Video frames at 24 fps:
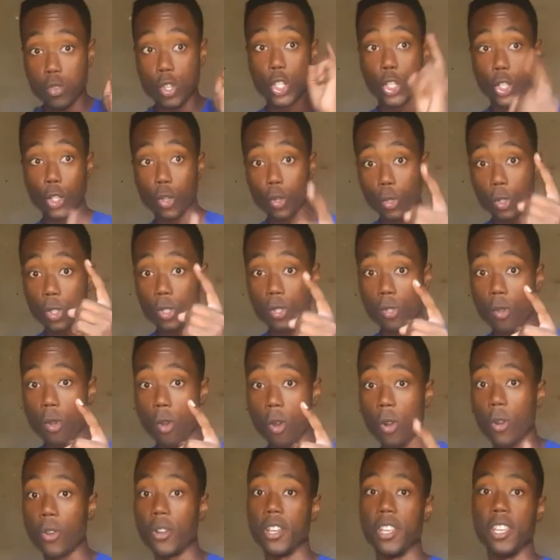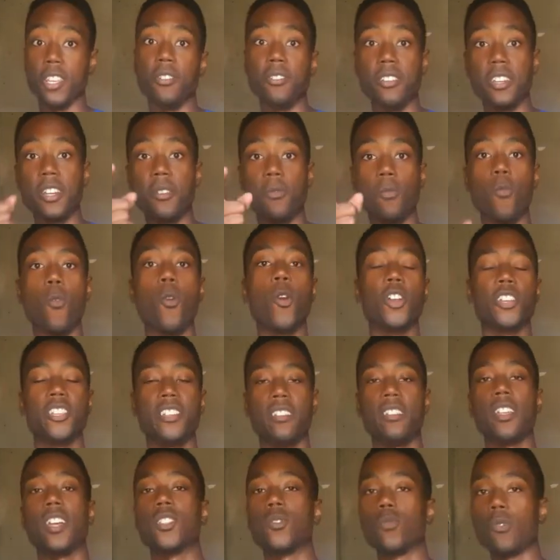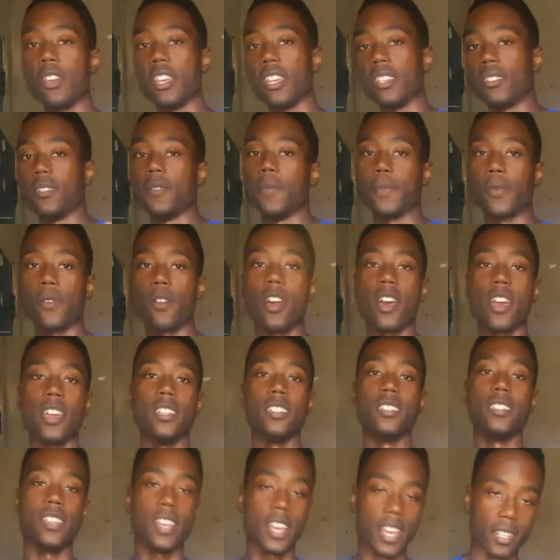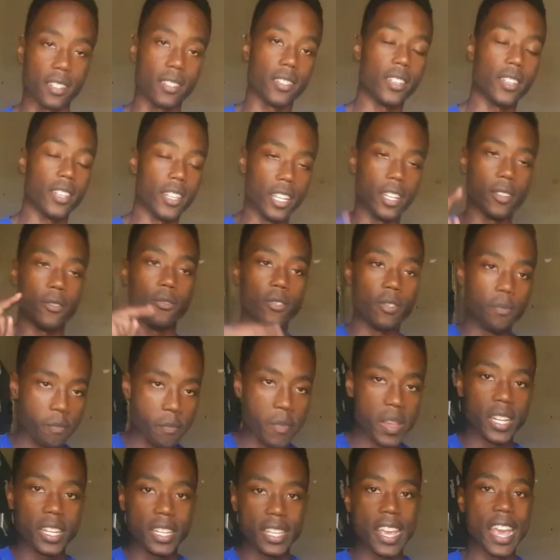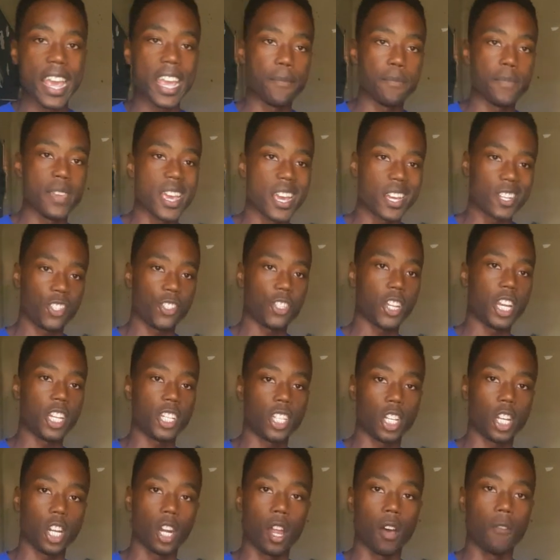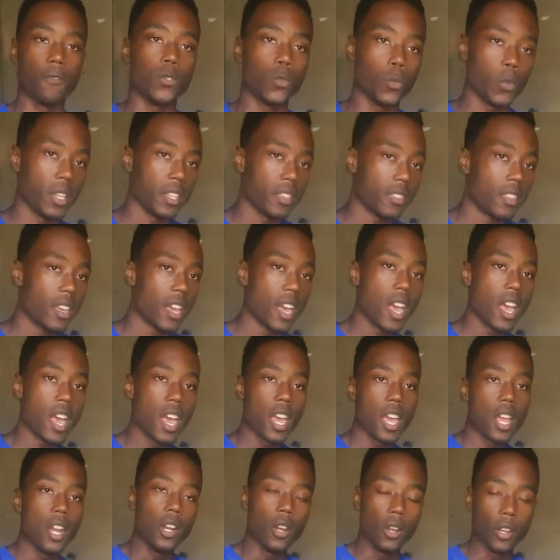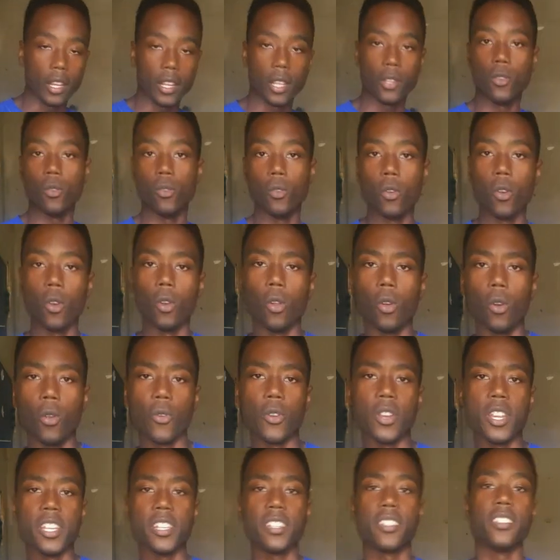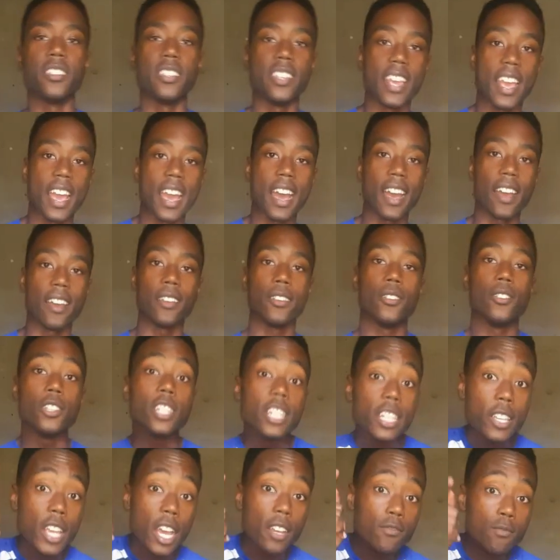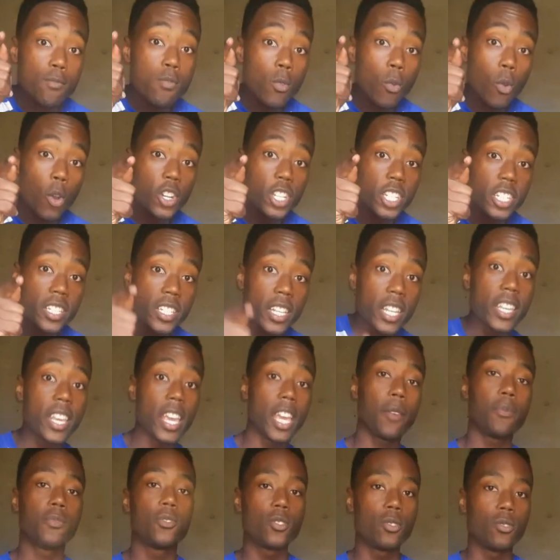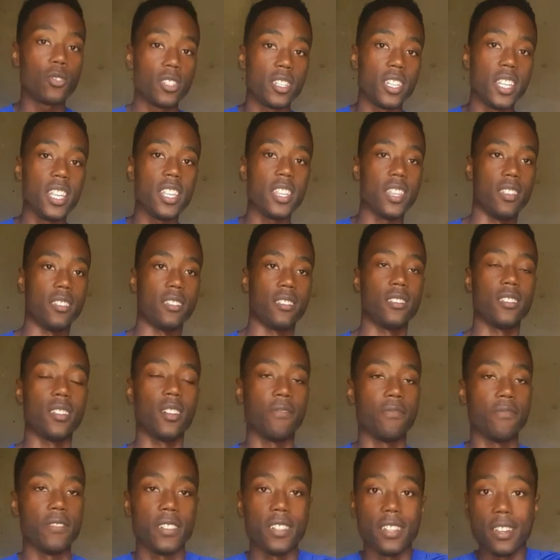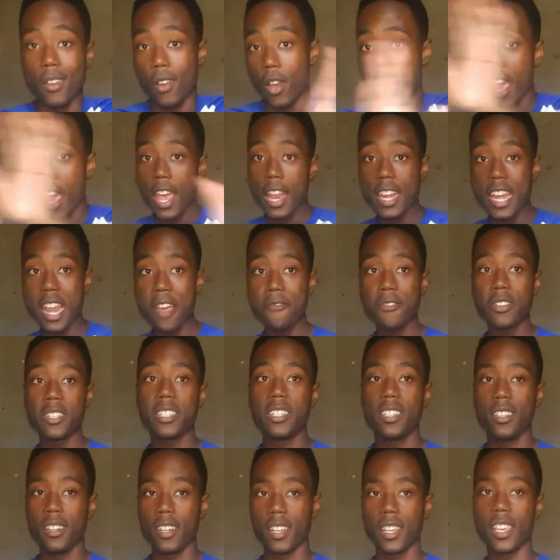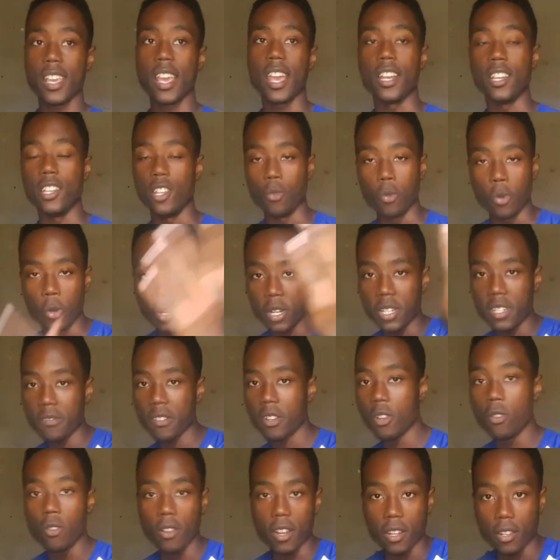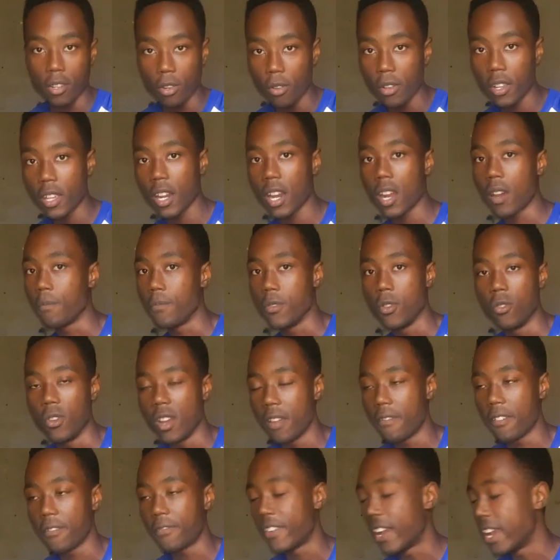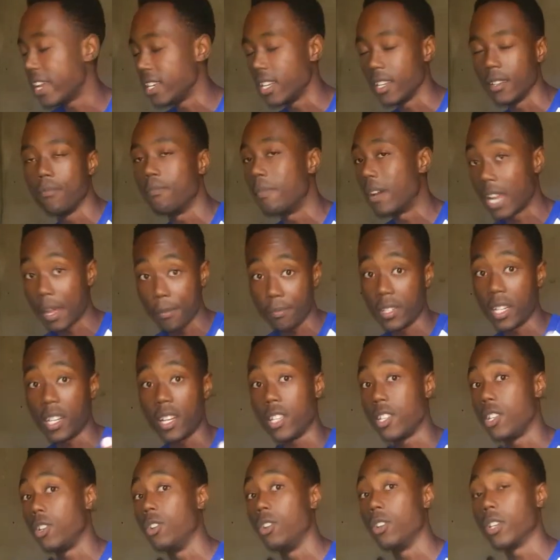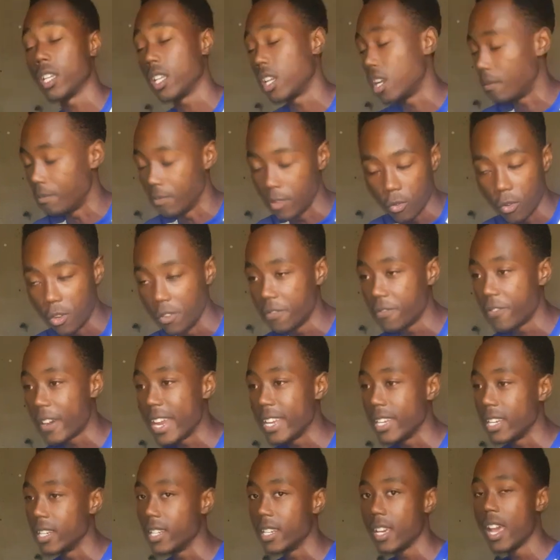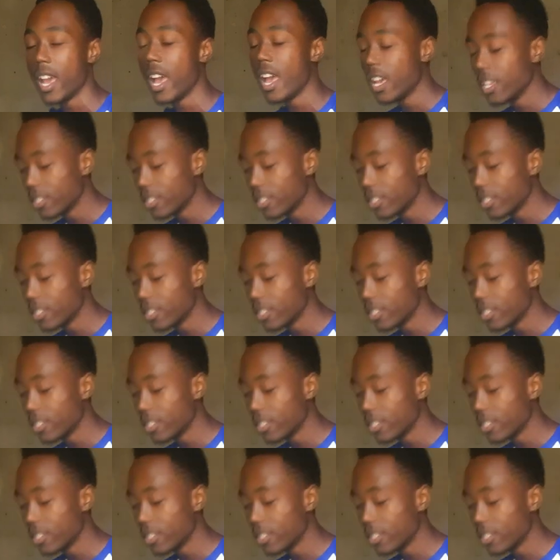True story. You didn't watch it. That's why you're surprised. Yes, he mid-game he exchanged gloves with Le Hugo Lloris. Yeah. You have to be watching the games to see this stuff. You've never seen again. You won't even look it up. You'll never find it. But I'm telling you, look it up. You won't find it.